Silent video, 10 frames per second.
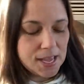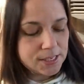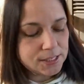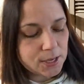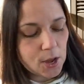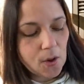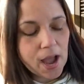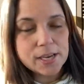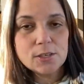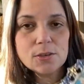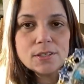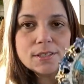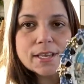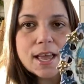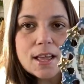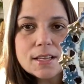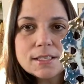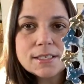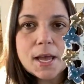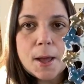So I do sell
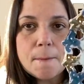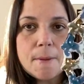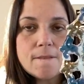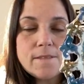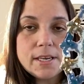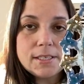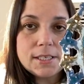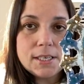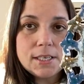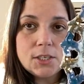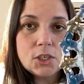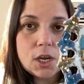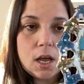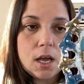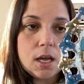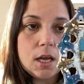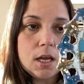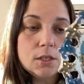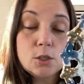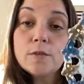some vintage
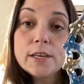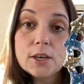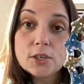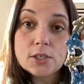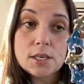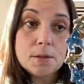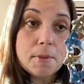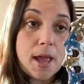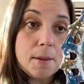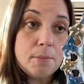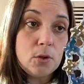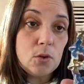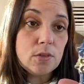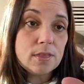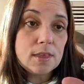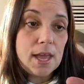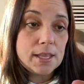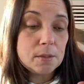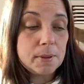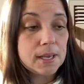souvenirs in my booth
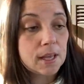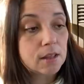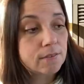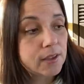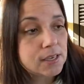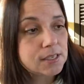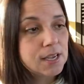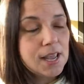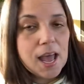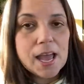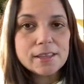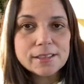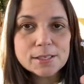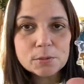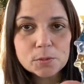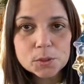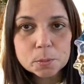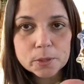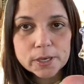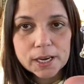at the Pink Elephant. I thought this one was
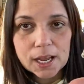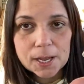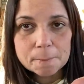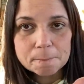pretty